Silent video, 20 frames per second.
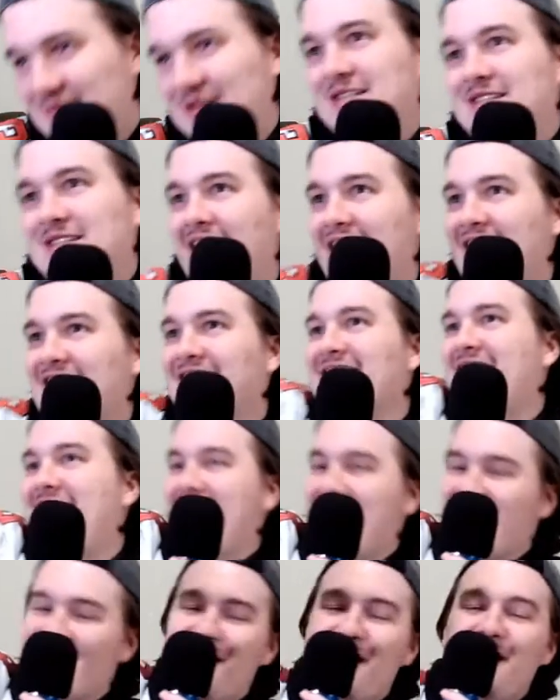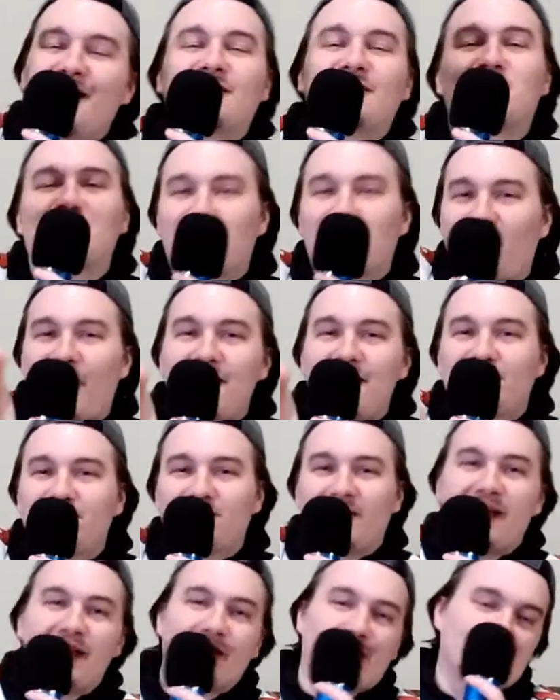Beside that, great
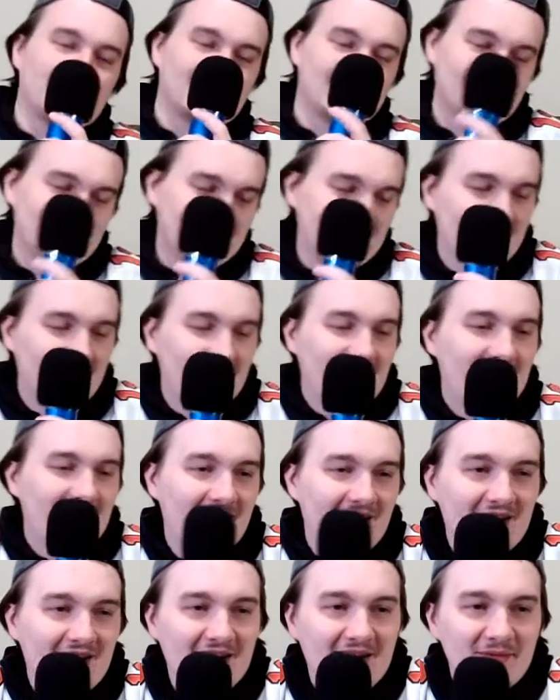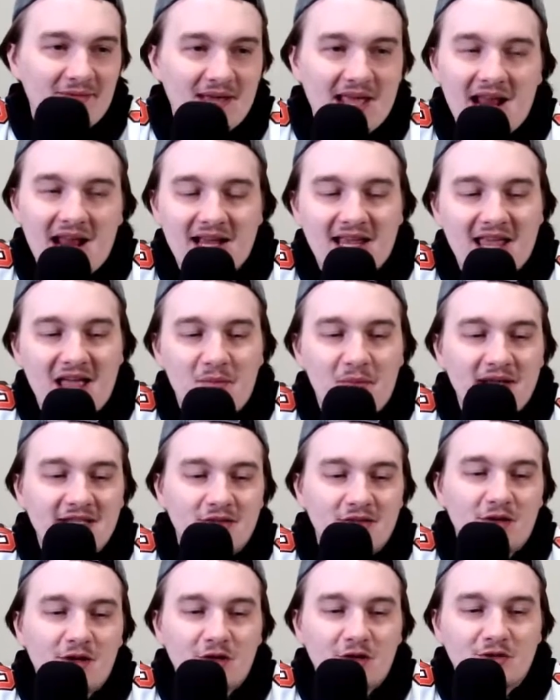player. And I can't
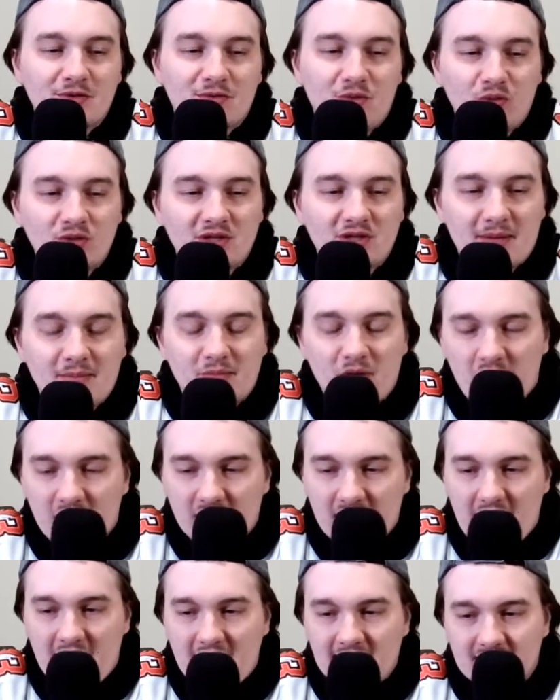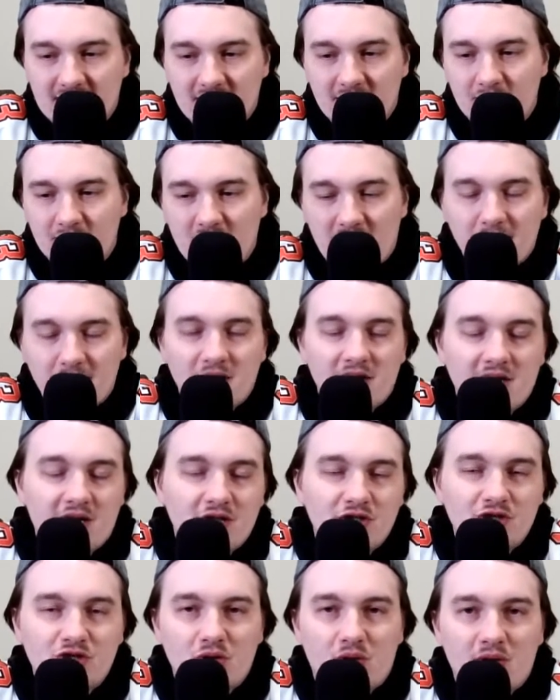wait till he goes full-time broadcasting, but I'm going to
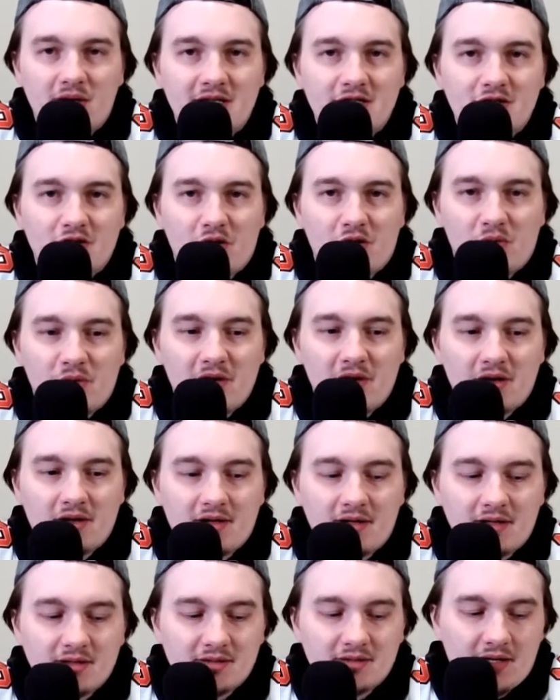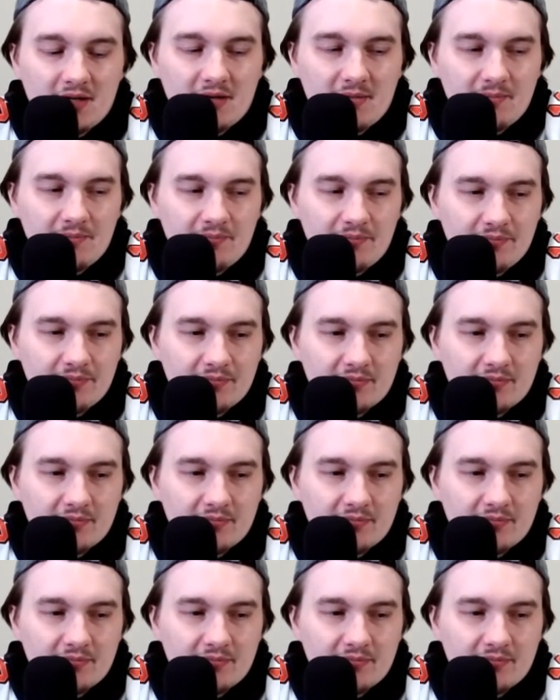enjoy his career because I